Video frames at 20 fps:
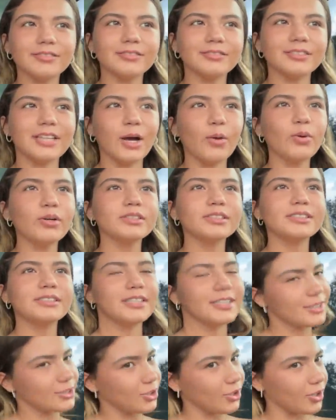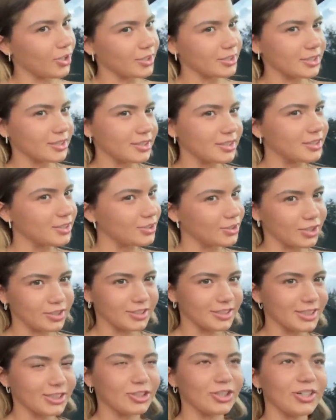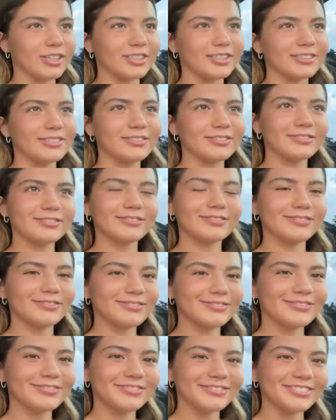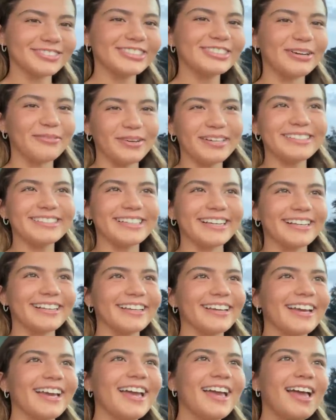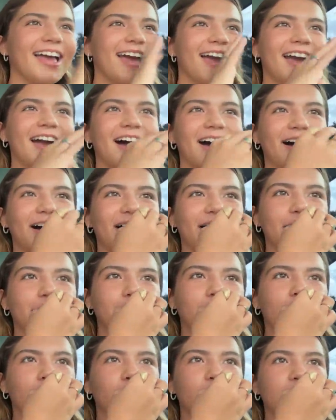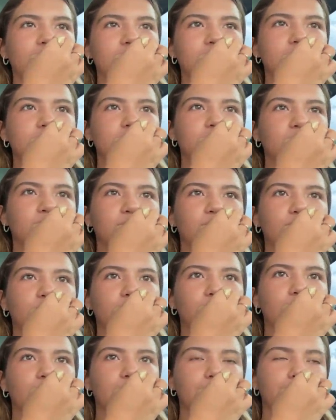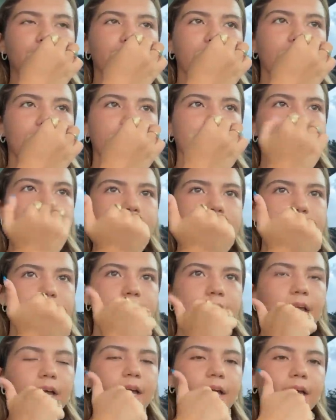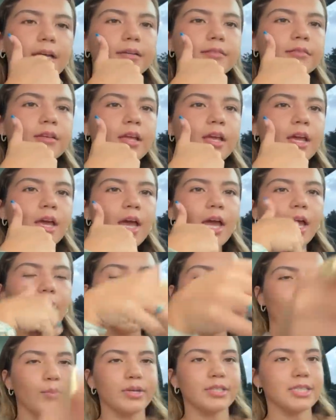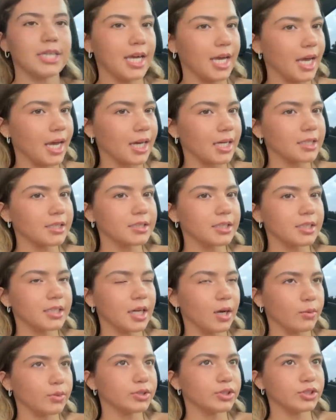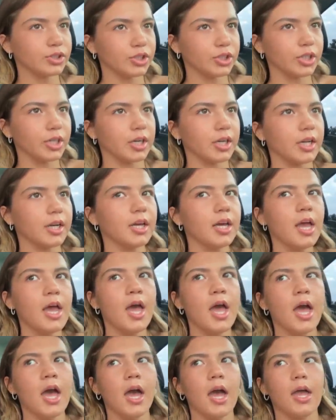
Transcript: That was TikTok. This is not TikTok. So basically, I went to Maddie's today and we tanned, and that was good.